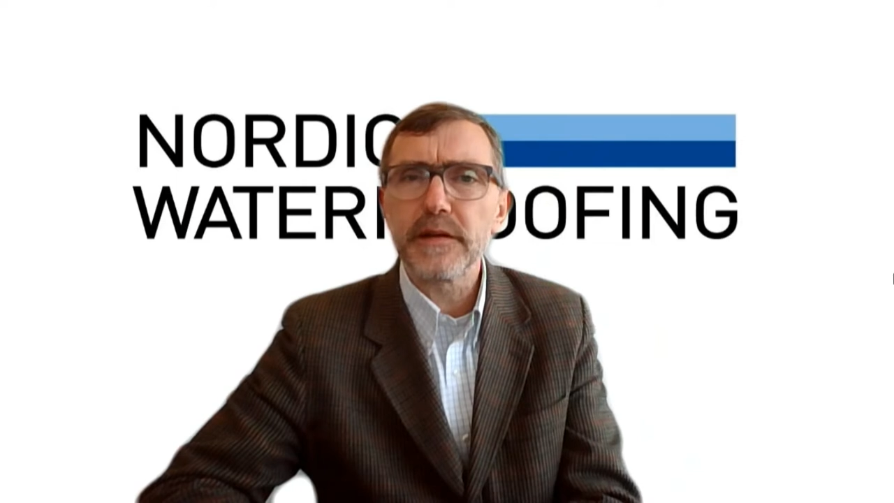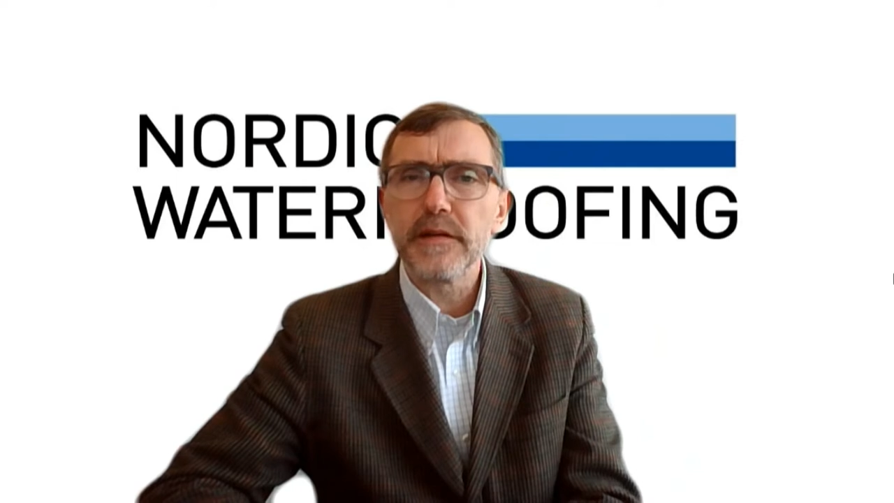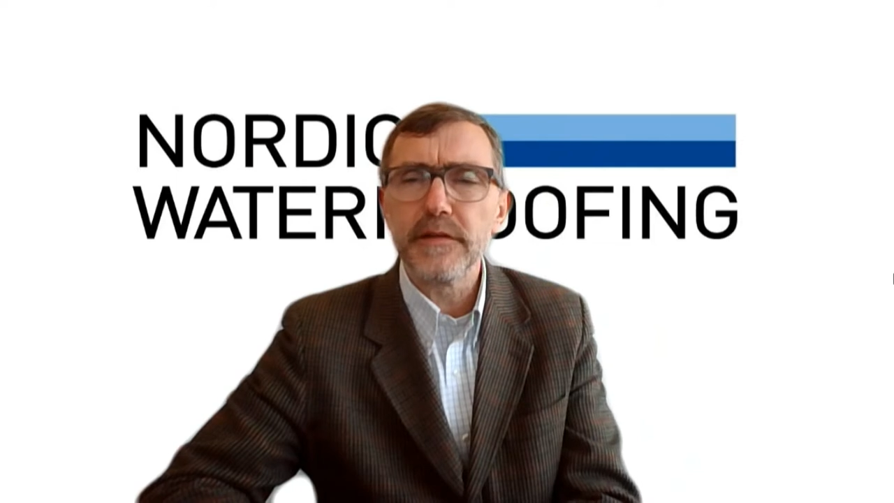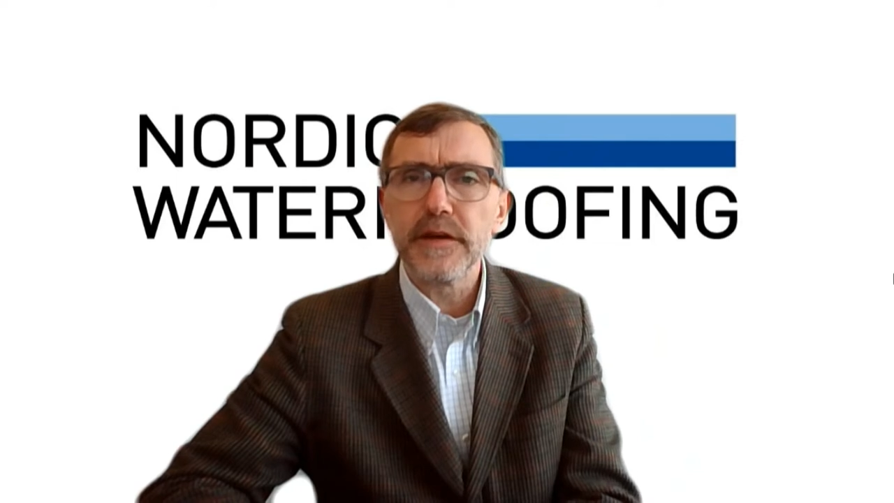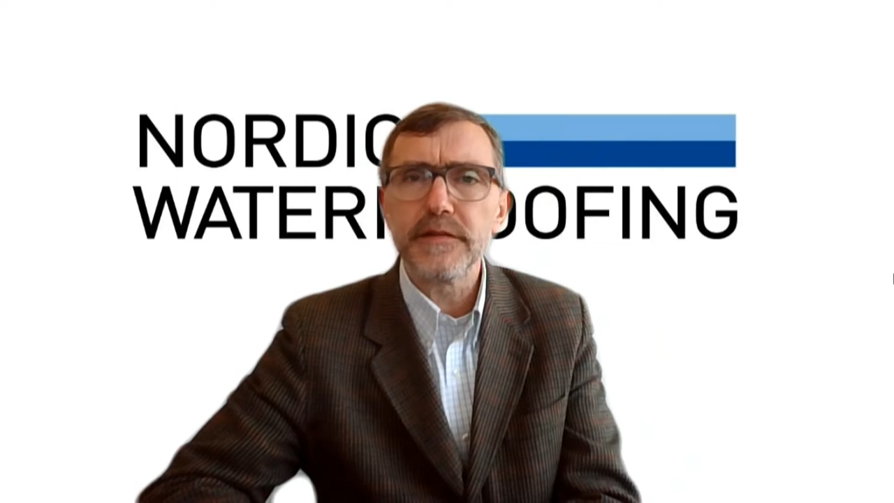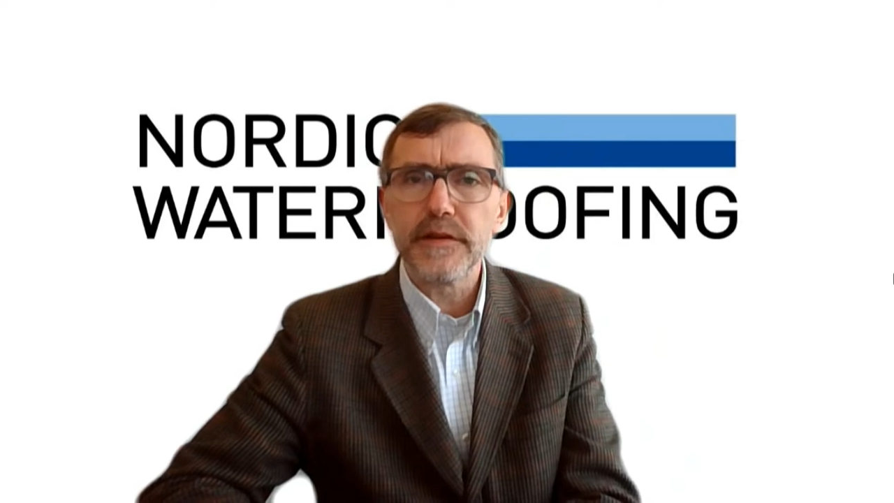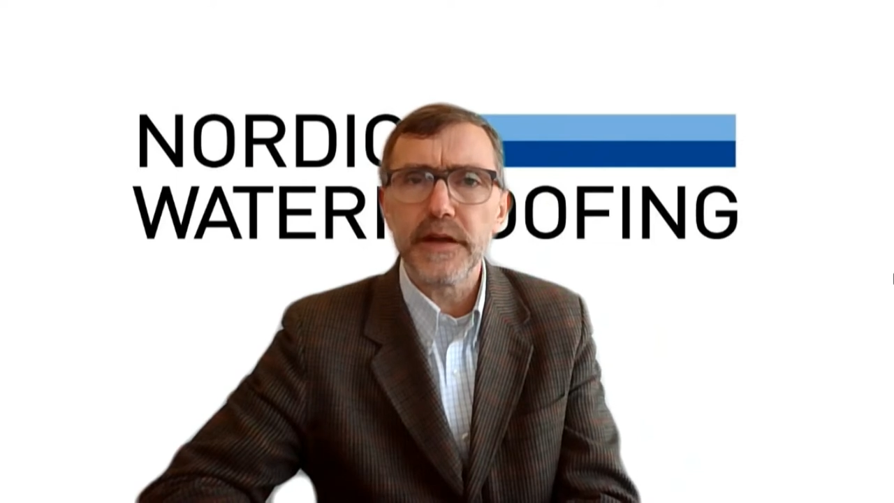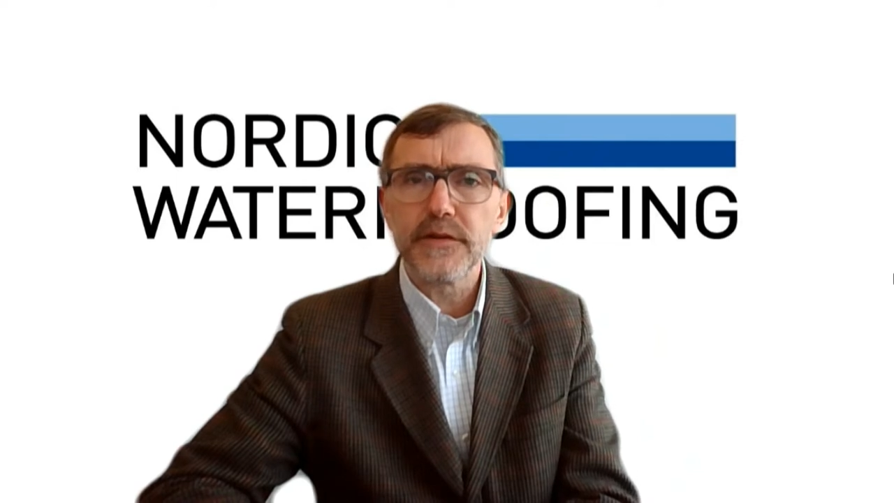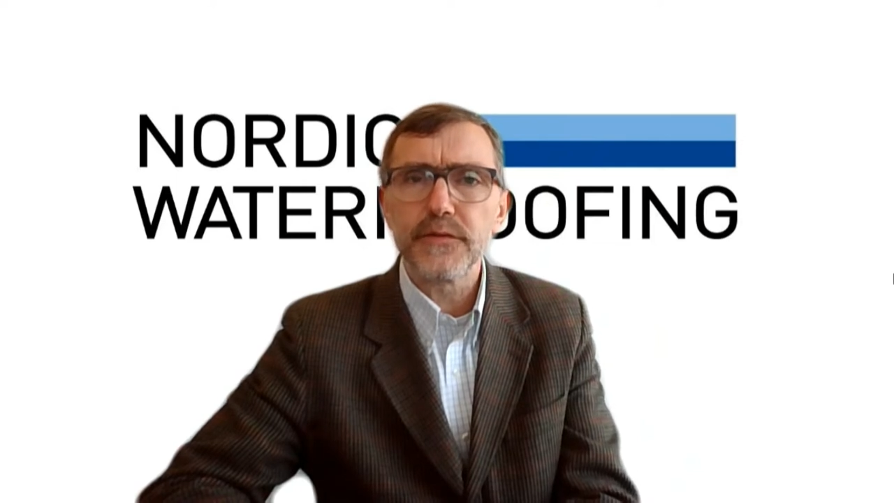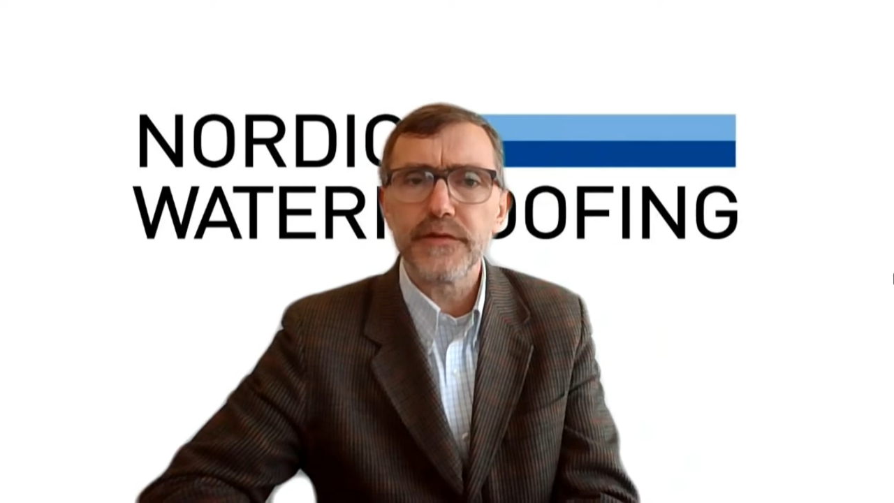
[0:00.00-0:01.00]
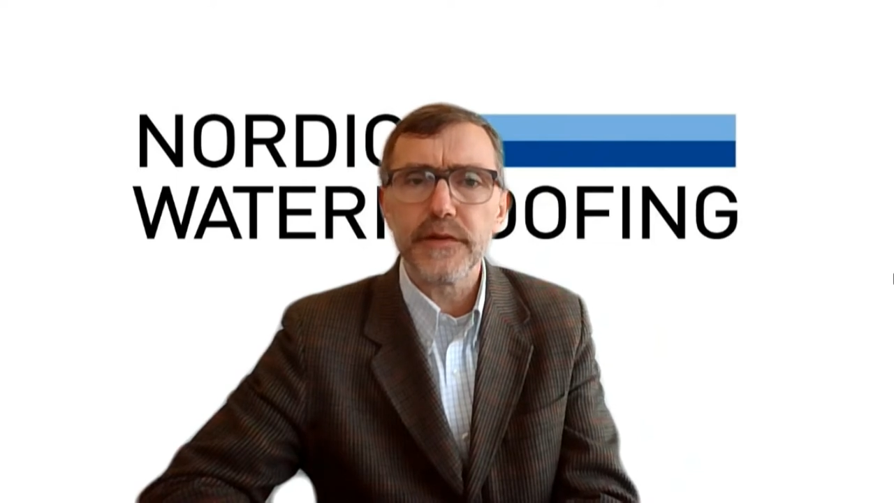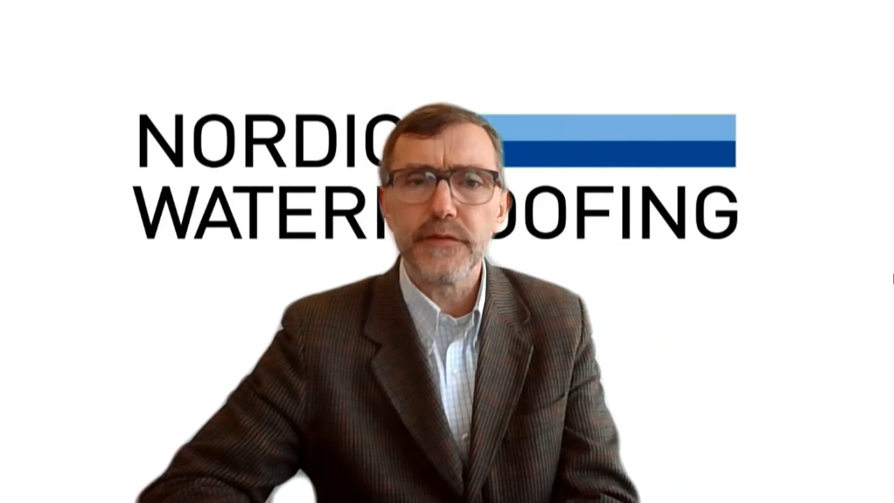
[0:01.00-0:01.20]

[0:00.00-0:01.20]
back in the 1800s